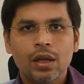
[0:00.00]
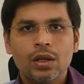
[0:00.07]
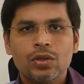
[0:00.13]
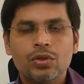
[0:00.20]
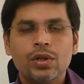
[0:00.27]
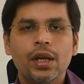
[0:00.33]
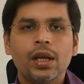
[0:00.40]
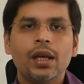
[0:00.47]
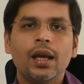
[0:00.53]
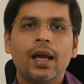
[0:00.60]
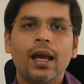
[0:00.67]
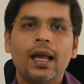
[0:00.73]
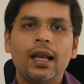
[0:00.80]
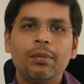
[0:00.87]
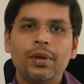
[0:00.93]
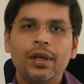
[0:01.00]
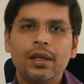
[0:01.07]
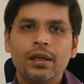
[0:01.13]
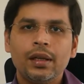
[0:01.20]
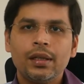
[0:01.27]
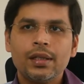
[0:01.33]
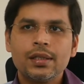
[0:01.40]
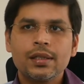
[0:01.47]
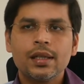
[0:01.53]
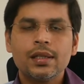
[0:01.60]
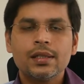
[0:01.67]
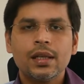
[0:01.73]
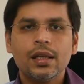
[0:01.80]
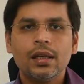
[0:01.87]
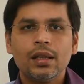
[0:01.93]
Today I'll be
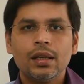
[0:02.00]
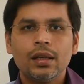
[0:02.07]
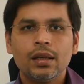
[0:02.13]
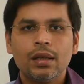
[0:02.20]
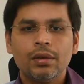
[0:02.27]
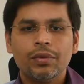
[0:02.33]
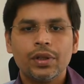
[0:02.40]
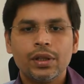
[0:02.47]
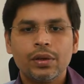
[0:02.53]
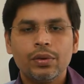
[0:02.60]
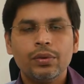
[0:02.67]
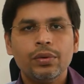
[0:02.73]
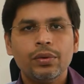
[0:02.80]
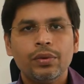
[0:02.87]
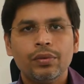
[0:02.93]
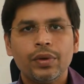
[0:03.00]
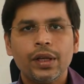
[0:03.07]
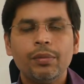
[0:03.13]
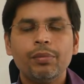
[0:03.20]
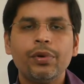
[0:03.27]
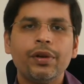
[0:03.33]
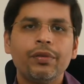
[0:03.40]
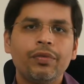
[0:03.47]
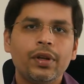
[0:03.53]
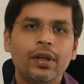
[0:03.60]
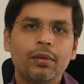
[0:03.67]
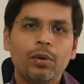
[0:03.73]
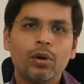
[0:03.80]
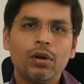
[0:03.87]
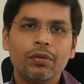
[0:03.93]
discussing with you very briefly
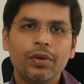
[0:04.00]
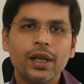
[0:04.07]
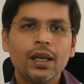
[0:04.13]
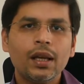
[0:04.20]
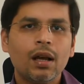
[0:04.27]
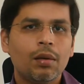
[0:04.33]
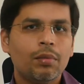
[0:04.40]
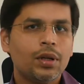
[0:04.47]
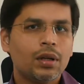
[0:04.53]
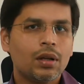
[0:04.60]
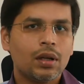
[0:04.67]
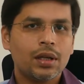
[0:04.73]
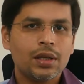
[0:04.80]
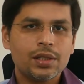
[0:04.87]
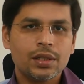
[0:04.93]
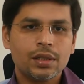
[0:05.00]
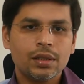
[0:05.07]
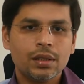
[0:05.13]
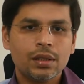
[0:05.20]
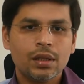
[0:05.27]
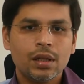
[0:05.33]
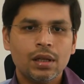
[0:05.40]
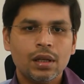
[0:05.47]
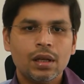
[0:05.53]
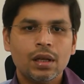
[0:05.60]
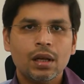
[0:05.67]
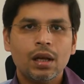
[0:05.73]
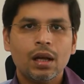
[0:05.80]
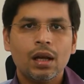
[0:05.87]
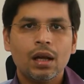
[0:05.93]
about a very common condition
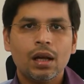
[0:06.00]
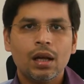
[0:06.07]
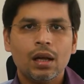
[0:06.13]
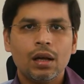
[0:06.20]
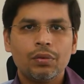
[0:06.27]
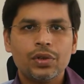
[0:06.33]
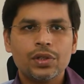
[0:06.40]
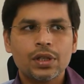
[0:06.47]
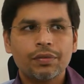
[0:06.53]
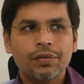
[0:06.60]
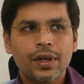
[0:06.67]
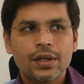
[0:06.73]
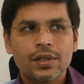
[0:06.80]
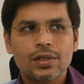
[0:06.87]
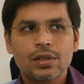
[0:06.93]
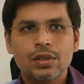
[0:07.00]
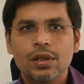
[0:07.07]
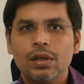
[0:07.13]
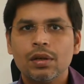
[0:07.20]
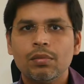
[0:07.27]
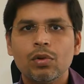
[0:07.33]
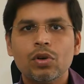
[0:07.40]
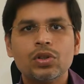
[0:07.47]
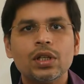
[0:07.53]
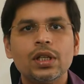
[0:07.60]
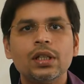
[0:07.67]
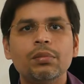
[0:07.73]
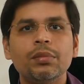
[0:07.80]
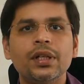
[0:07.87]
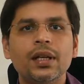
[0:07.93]
which affects mostly
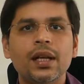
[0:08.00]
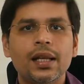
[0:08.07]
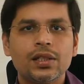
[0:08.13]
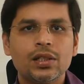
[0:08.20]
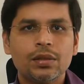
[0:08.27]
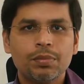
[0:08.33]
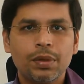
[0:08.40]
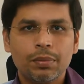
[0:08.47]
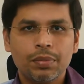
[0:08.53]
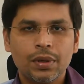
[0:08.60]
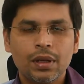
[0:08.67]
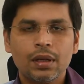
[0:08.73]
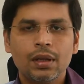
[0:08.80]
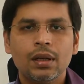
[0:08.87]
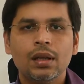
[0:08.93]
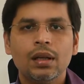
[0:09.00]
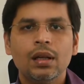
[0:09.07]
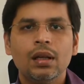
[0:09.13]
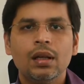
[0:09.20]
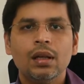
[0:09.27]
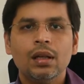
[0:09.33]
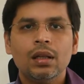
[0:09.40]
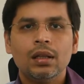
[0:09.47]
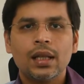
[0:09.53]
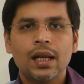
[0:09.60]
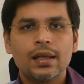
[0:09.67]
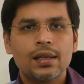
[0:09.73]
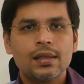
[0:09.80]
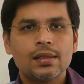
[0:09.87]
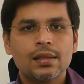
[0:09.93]
the middle-aged people, that
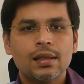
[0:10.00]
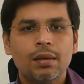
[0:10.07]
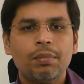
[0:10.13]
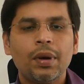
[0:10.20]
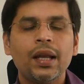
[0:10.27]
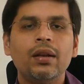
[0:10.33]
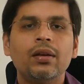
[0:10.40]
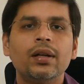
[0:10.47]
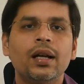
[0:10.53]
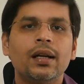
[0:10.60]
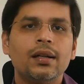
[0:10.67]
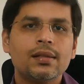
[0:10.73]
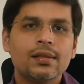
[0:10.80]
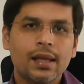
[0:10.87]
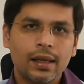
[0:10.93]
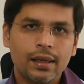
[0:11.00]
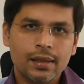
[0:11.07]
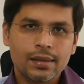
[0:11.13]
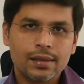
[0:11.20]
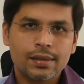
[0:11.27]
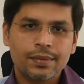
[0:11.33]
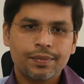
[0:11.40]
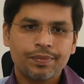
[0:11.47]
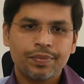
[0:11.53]
is a pilonidal sinus.